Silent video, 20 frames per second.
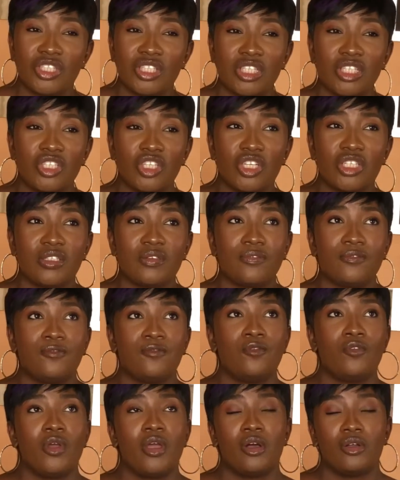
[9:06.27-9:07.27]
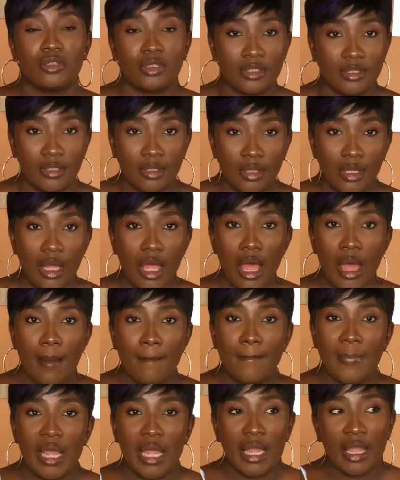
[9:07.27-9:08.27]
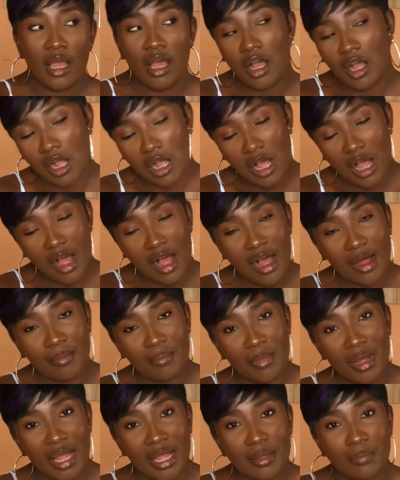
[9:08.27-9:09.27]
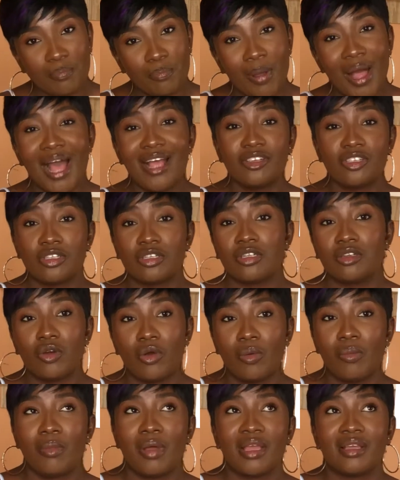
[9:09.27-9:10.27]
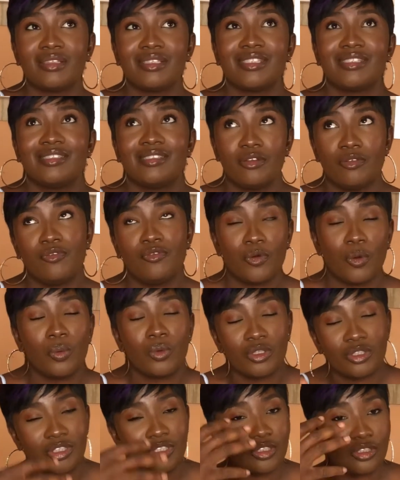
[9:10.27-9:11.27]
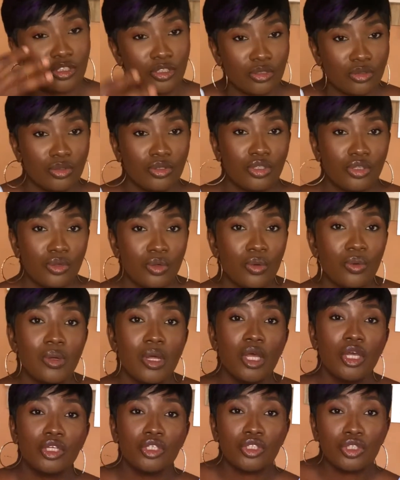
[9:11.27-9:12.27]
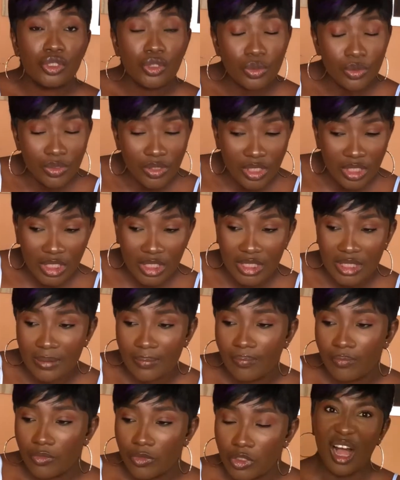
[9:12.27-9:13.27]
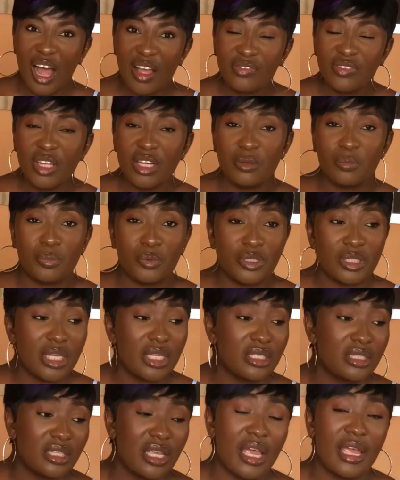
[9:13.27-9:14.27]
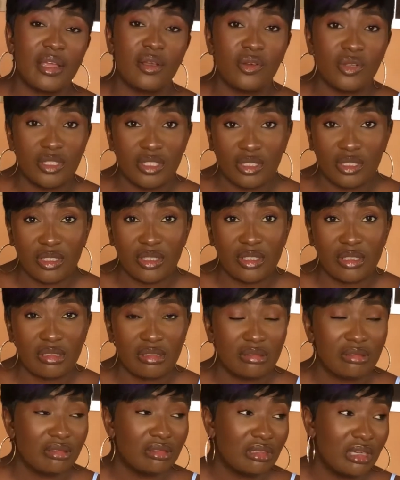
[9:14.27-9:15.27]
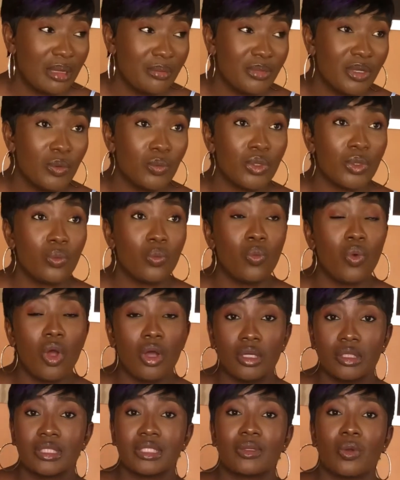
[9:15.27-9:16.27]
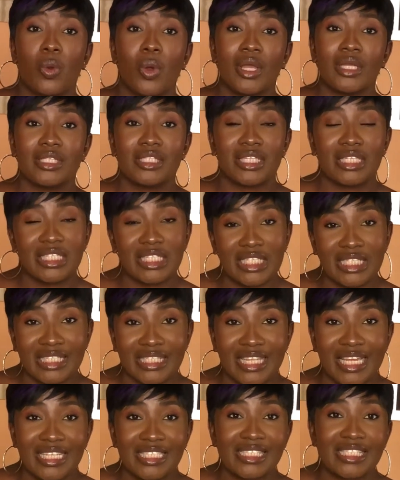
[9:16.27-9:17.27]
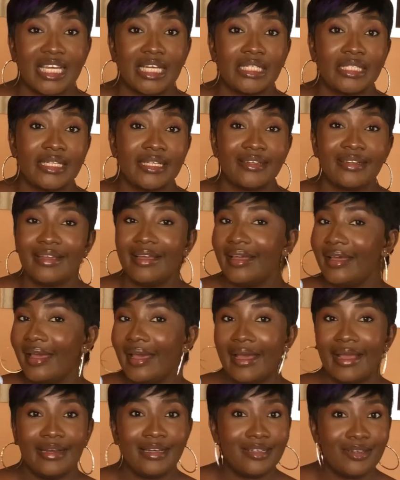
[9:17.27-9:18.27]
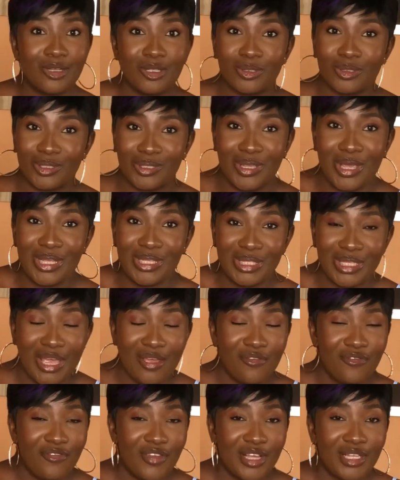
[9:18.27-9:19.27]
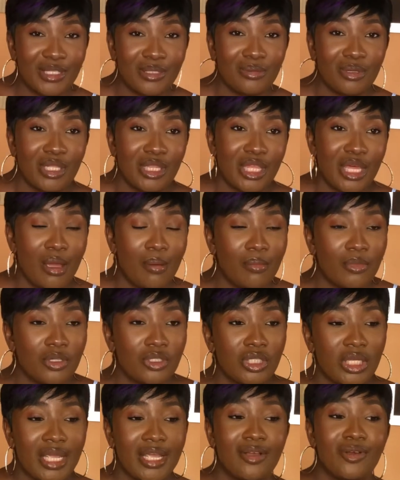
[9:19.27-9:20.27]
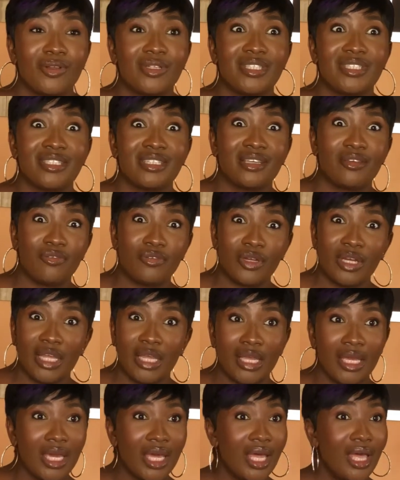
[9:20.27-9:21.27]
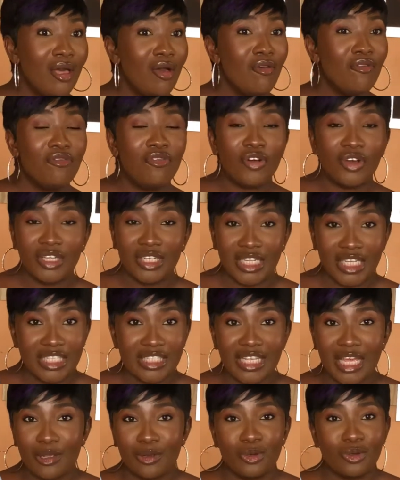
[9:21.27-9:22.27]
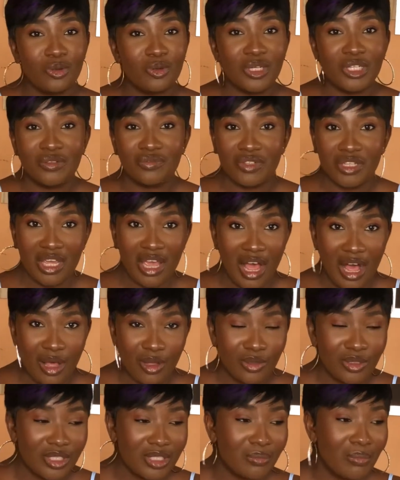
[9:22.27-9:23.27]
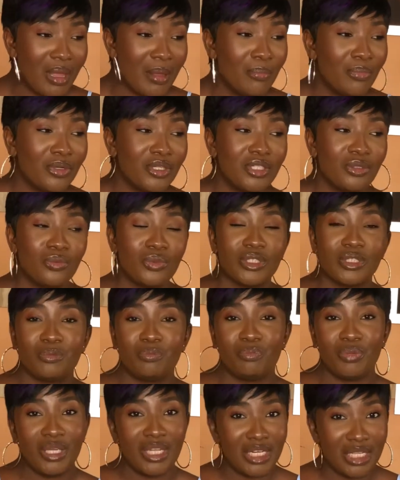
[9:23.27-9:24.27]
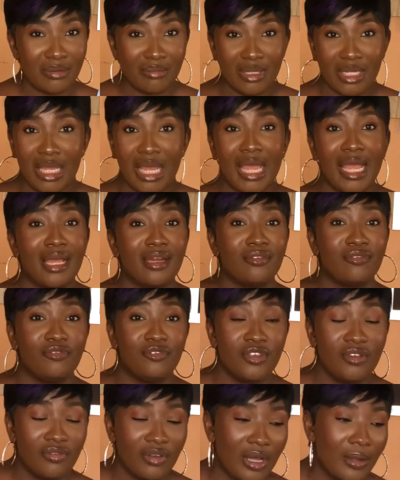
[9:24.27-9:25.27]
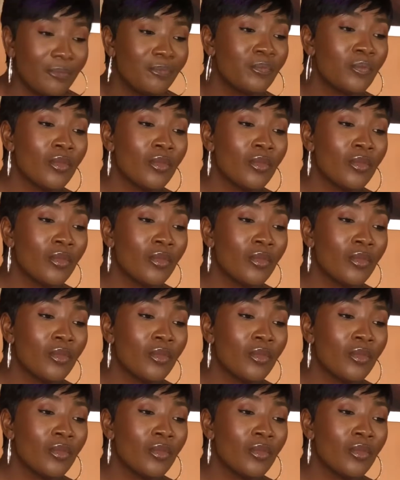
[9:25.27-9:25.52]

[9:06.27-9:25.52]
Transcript: It just fueled my anger and my passion, or my zeal for wanting to, do this. After the protest, I got sick. I mean, we walked quite a distance, and then I didn't know it was going to affect me that much. I got sick for like 4 days. I couldn't leave the house. My body was paining me. I had fever.